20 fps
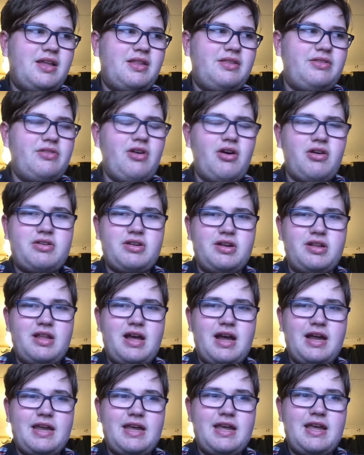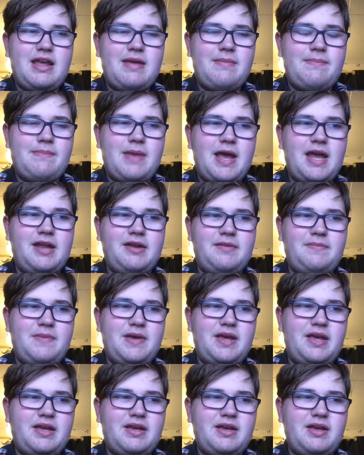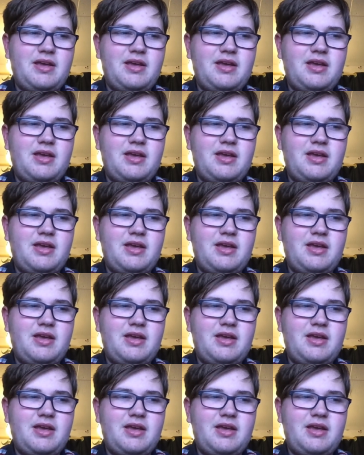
Not gonna lie, it made me